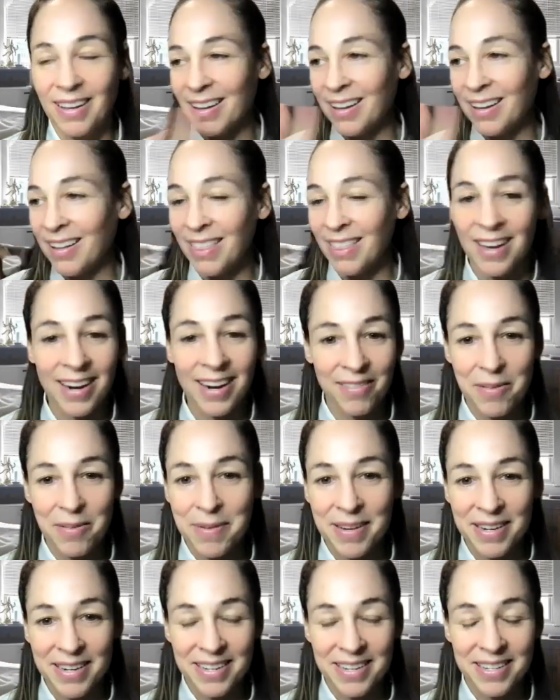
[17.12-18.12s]
a lot of
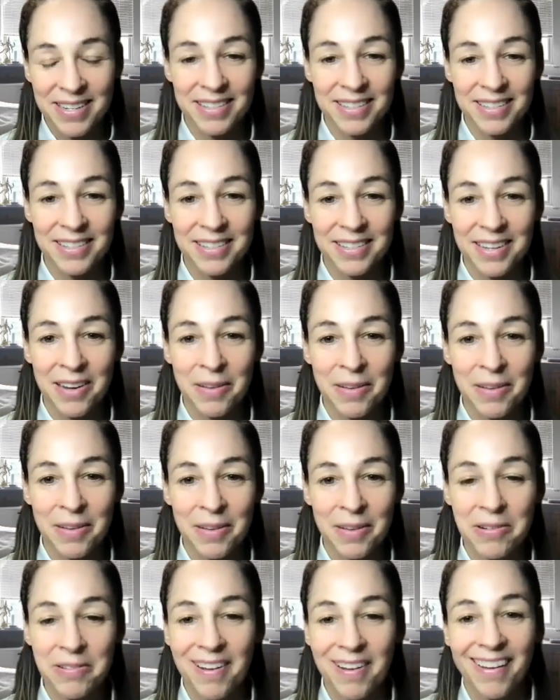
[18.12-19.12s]
opinions
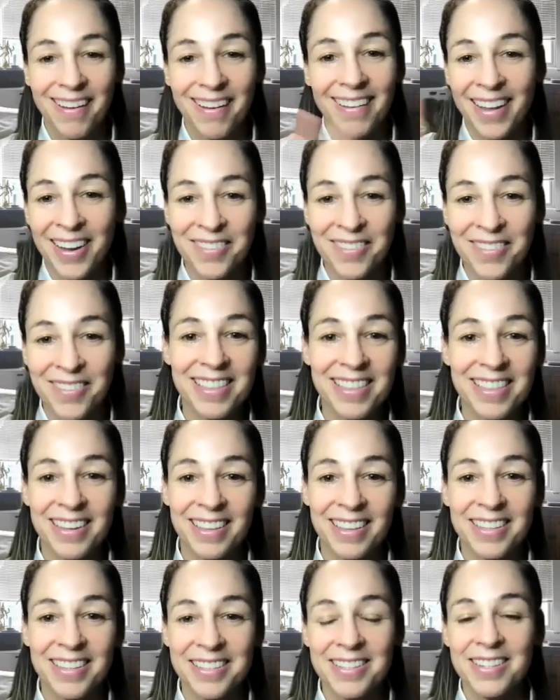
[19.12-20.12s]
about
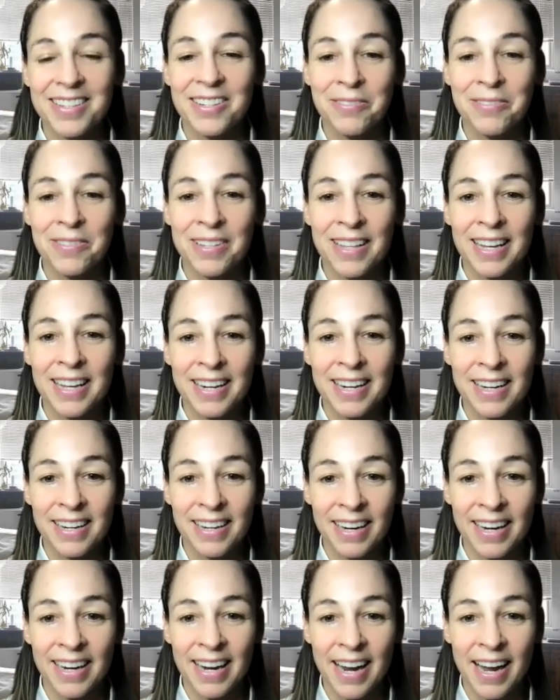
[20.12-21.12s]
everything that's skin related.
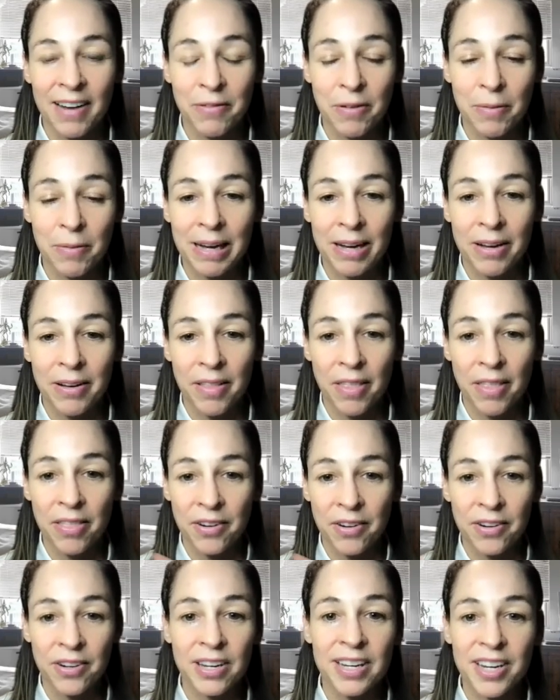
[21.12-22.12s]
I have about
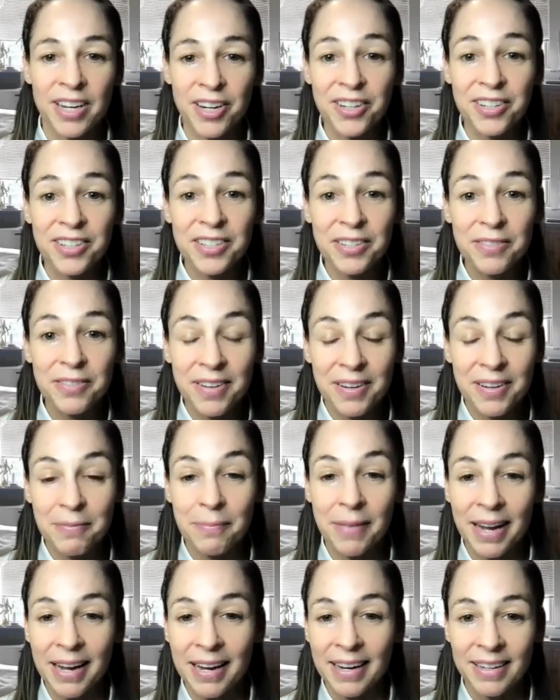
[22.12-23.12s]
30 years of
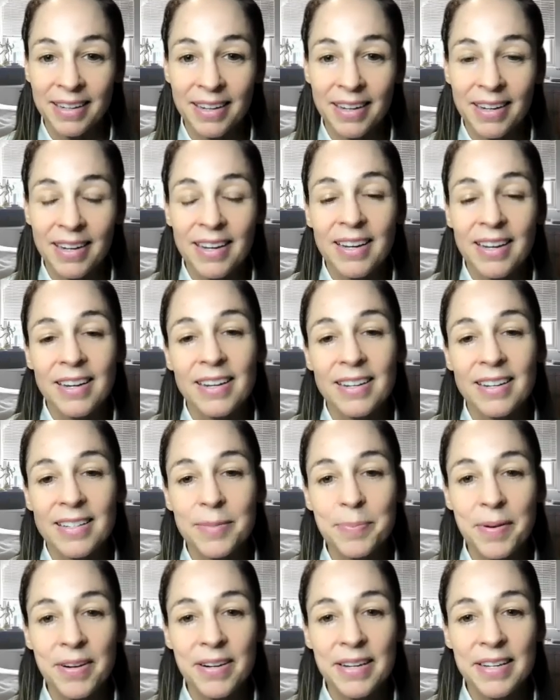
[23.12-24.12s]
combined
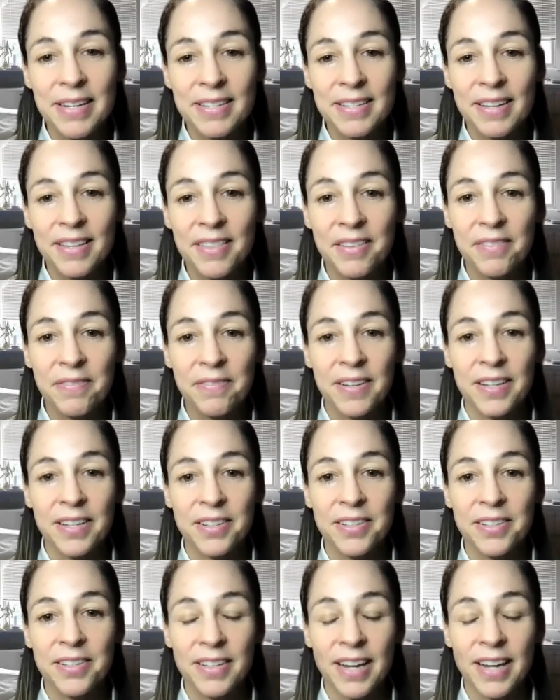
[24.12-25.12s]
experience in the
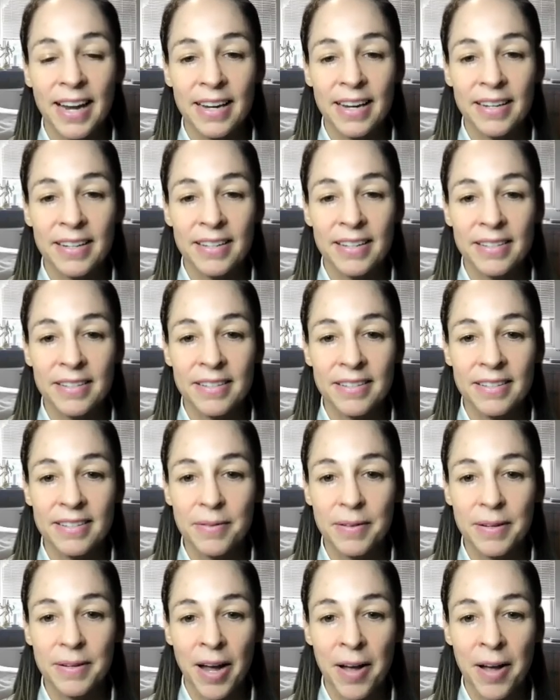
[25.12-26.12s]
field and
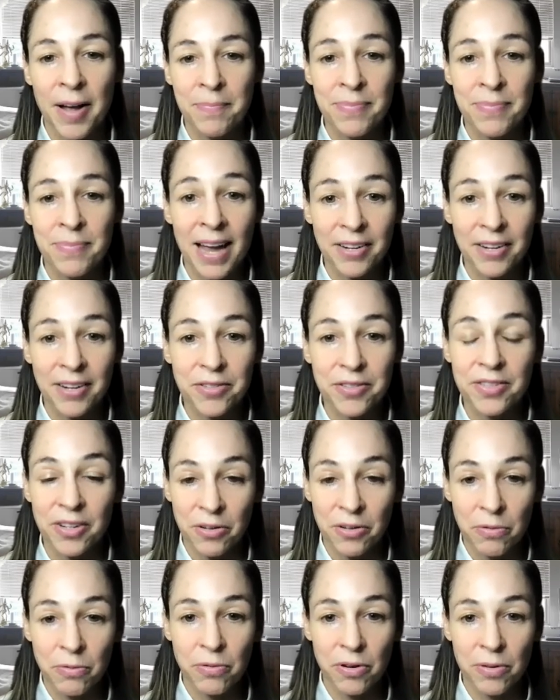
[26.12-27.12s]
natural
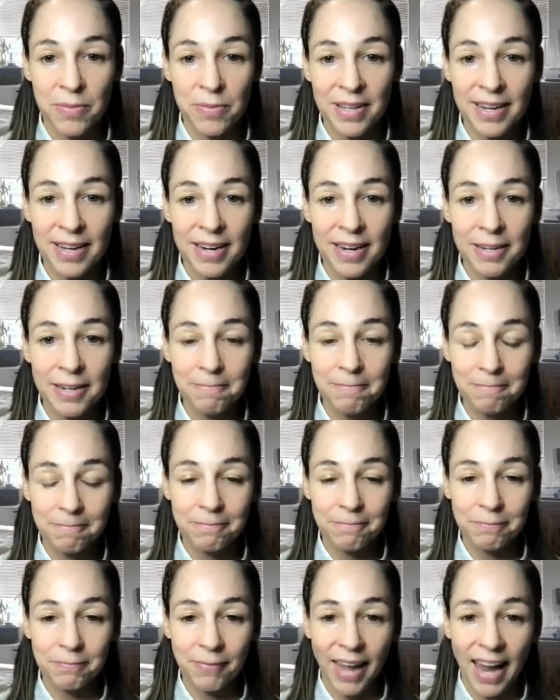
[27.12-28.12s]
skin formulating.
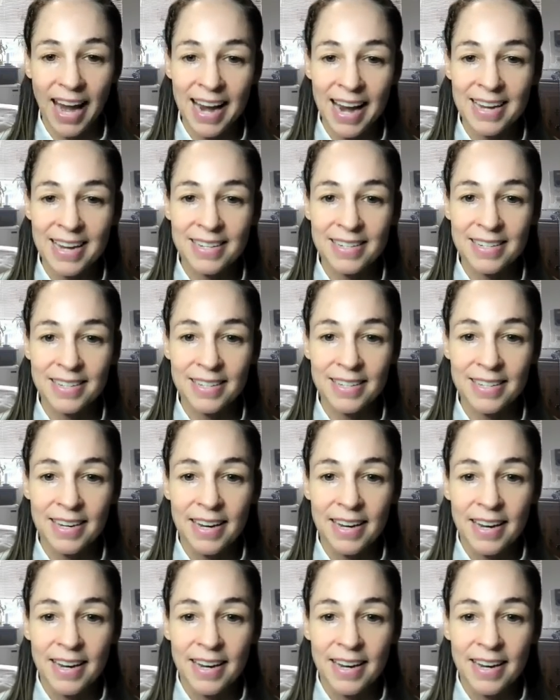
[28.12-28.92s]
And